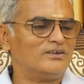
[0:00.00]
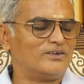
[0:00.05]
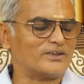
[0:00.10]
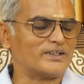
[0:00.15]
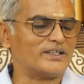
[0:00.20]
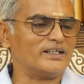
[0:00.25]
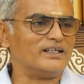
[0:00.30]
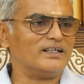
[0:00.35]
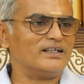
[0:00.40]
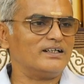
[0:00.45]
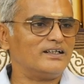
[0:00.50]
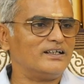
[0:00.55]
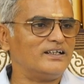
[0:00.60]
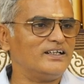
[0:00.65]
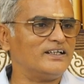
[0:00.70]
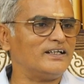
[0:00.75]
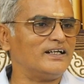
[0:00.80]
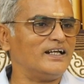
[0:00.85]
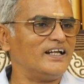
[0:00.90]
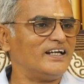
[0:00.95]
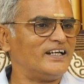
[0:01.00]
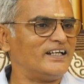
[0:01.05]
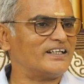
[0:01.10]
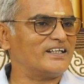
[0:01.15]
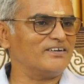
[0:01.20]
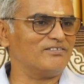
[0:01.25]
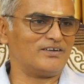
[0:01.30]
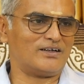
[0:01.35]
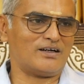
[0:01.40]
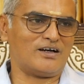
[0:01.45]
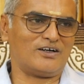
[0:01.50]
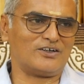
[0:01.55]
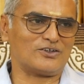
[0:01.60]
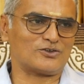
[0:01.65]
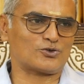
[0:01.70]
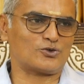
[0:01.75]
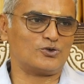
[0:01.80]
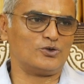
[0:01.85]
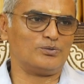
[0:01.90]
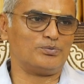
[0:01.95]
Okay, in any given
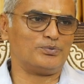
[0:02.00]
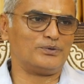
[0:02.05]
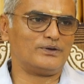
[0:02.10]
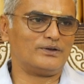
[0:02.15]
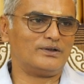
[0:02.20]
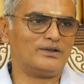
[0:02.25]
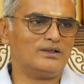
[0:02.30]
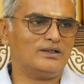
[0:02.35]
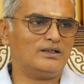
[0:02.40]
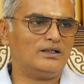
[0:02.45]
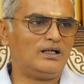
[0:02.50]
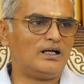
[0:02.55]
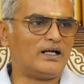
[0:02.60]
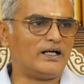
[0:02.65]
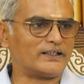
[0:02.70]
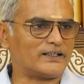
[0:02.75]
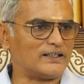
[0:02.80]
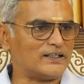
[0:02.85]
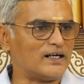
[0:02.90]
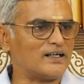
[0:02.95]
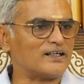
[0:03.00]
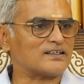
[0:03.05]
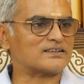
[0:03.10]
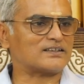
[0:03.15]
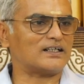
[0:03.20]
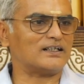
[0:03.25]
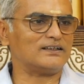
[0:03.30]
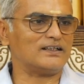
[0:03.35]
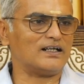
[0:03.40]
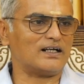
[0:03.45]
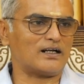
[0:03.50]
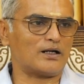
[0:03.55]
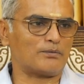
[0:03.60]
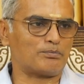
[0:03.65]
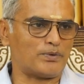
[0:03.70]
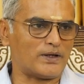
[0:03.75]
horoscope, I can understand there are